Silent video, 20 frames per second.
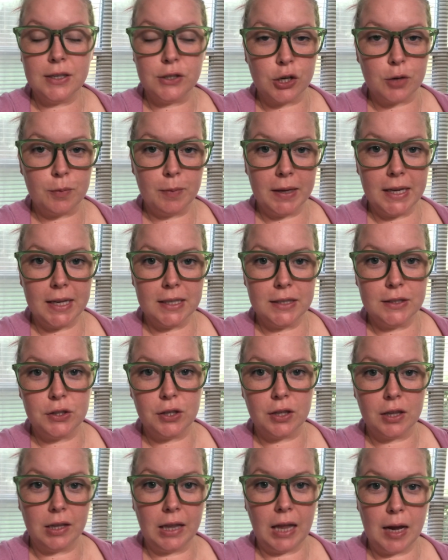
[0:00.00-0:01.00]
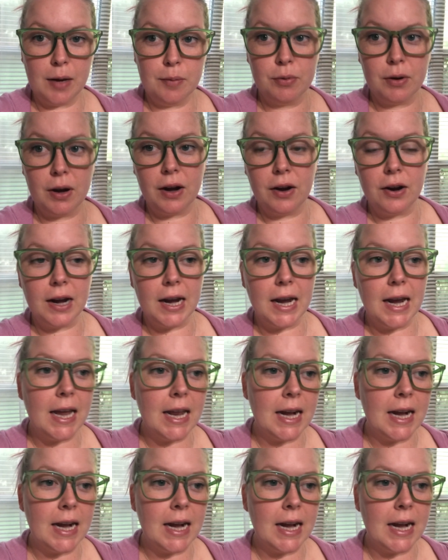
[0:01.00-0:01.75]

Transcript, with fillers: I took my kid to the library